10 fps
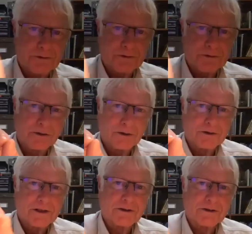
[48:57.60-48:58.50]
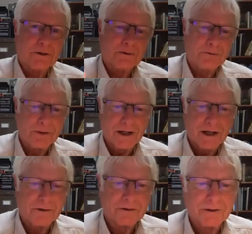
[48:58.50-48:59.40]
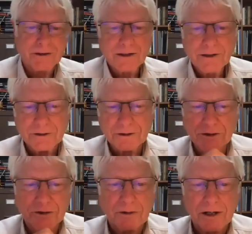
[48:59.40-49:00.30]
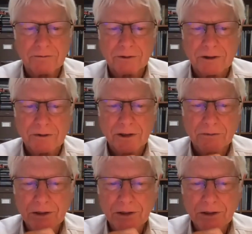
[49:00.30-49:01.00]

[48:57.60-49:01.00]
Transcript: and then those S curves feed out, and you get a drag free drift.